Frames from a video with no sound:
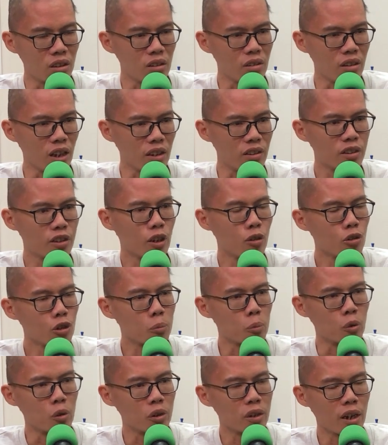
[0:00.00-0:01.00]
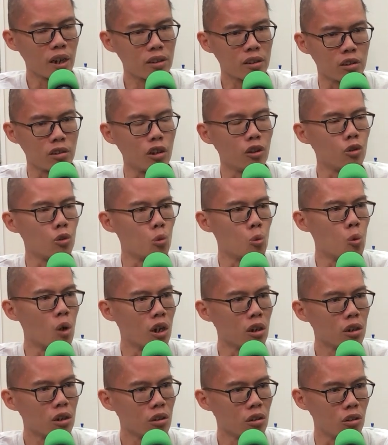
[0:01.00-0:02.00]
that sales process need to
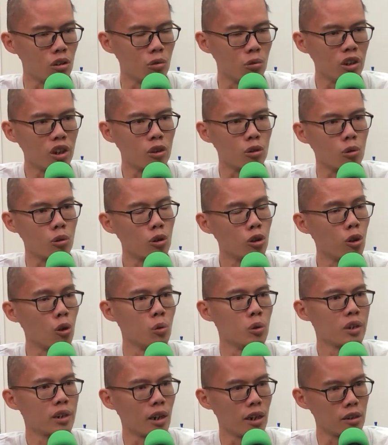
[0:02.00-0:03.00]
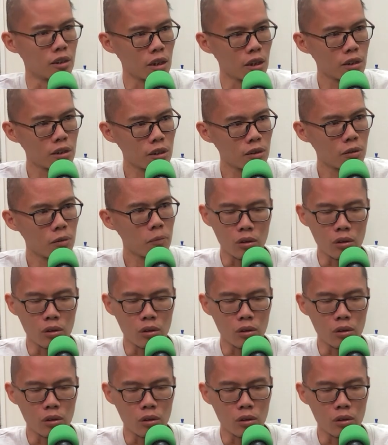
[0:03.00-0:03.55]
work. You need to close cases.